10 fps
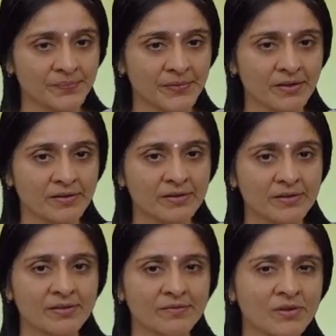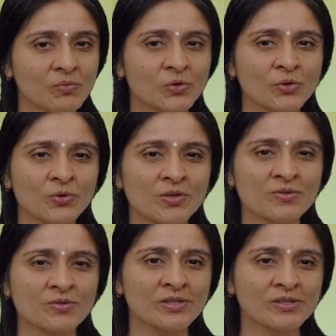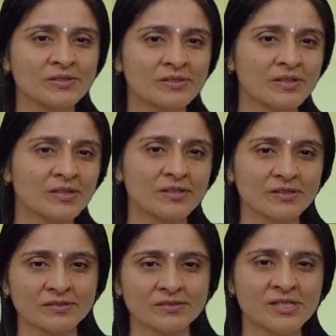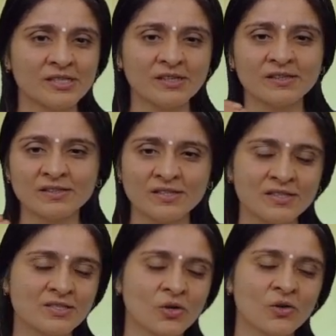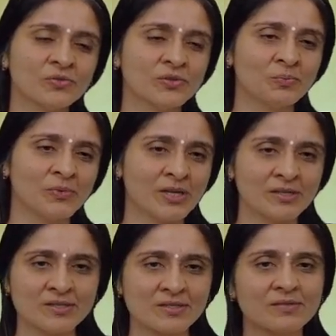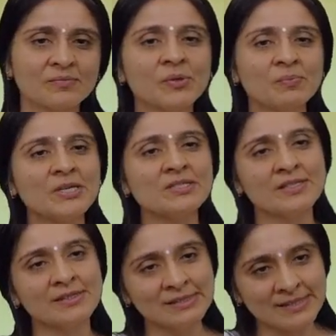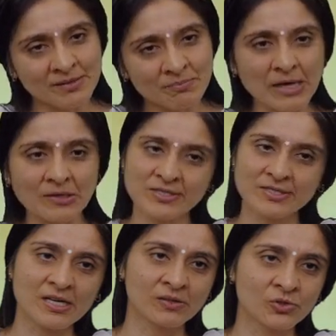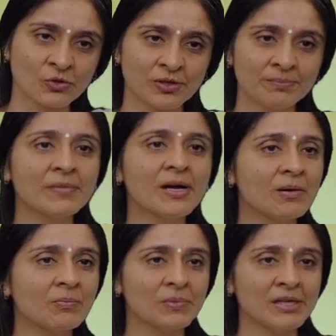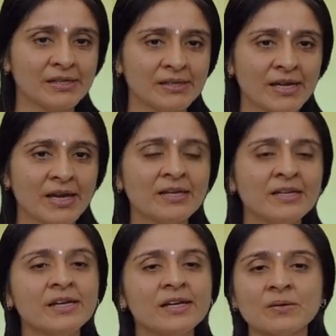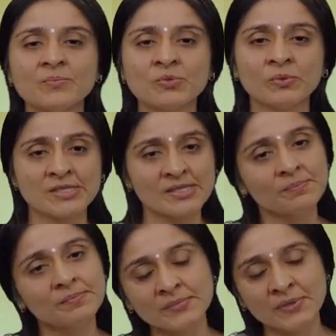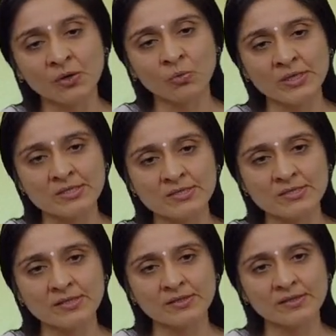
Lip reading: Yeah. We won't go into the nitty-gritties of the praise, but basically he bows down to him humbly and he comes with some request.